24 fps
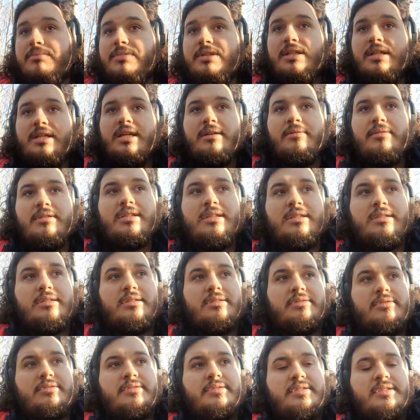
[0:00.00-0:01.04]
yeah,
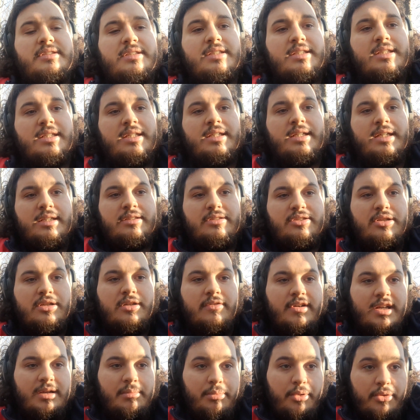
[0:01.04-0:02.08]
it's sort of
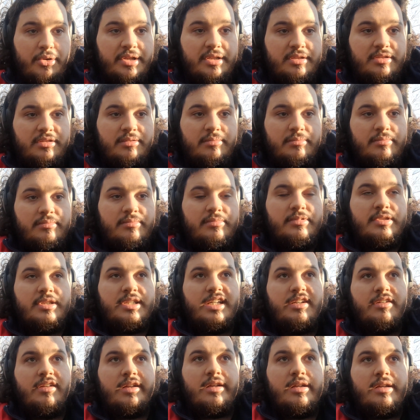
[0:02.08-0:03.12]
like Buddhism,
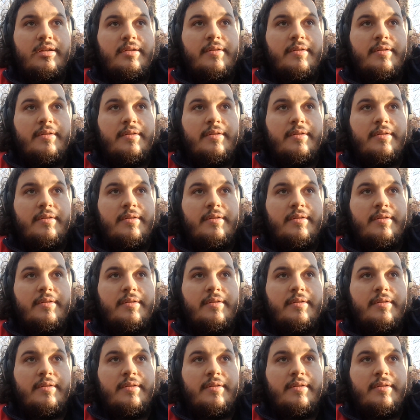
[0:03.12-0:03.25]
kind of like